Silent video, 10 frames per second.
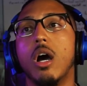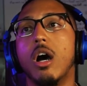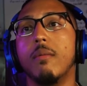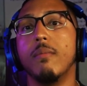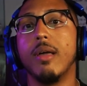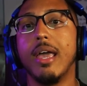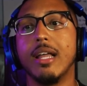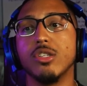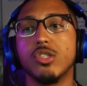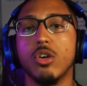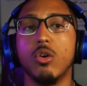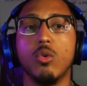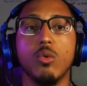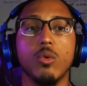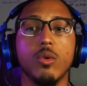um and
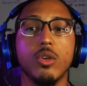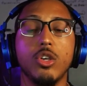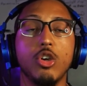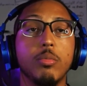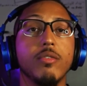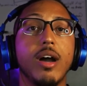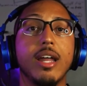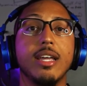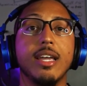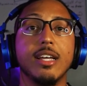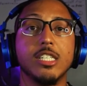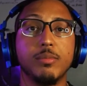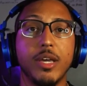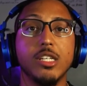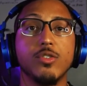so you providing a
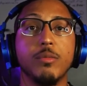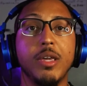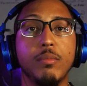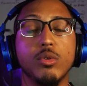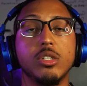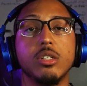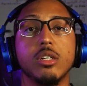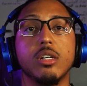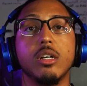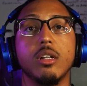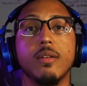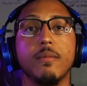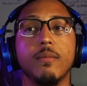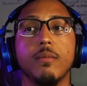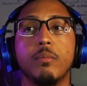space for people to
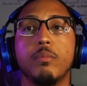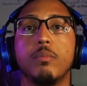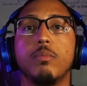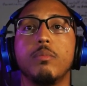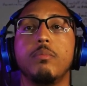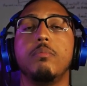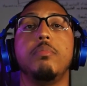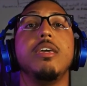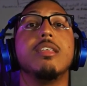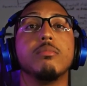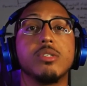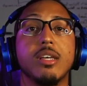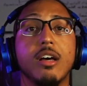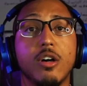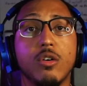be
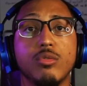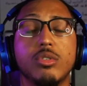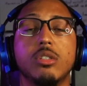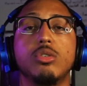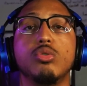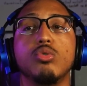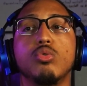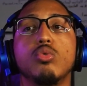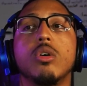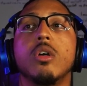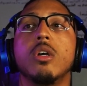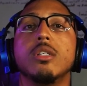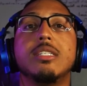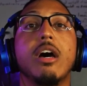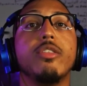themselves to
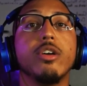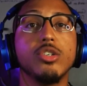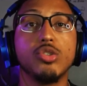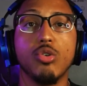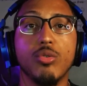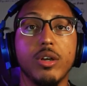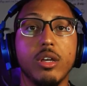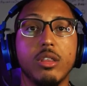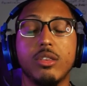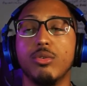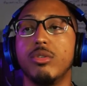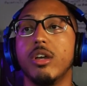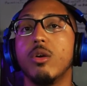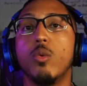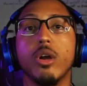tell their story through
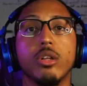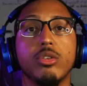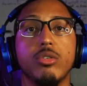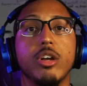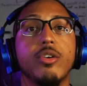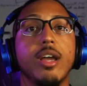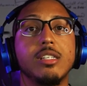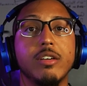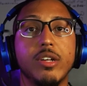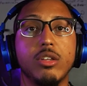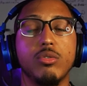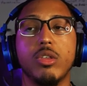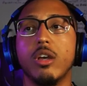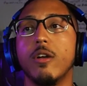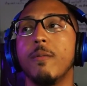their work through their creativity
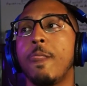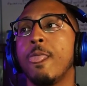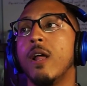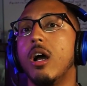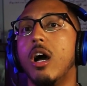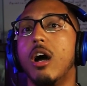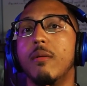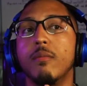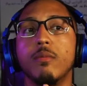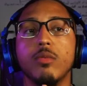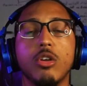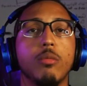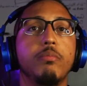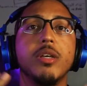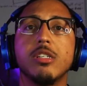through their um you
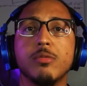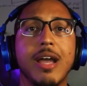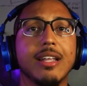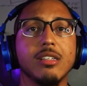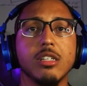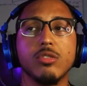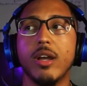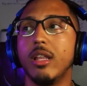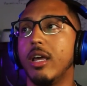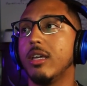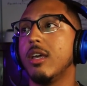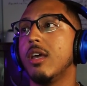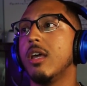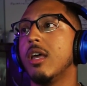know business practices right like